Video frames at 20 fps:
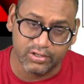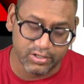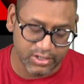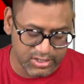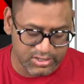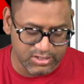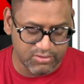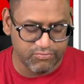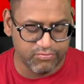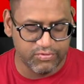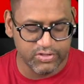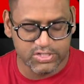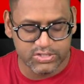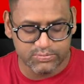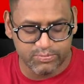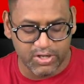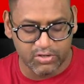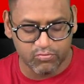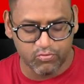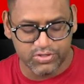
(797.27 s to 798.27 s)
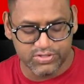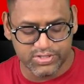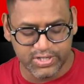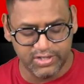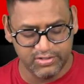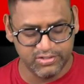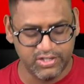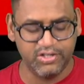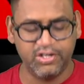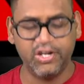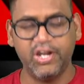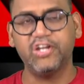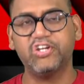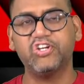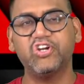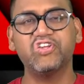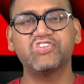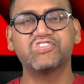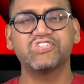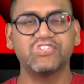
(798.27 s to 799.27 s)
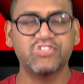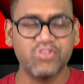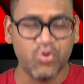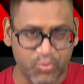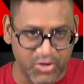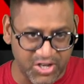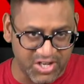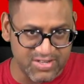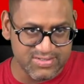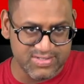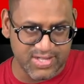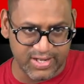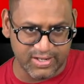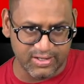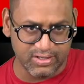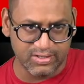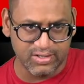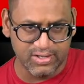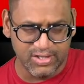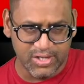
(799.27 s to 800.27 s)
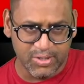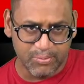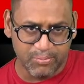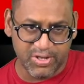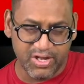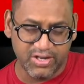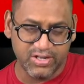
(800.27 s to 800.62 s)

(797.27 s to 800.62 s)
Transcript: In the first part we said that 80 days is the operating cycle period.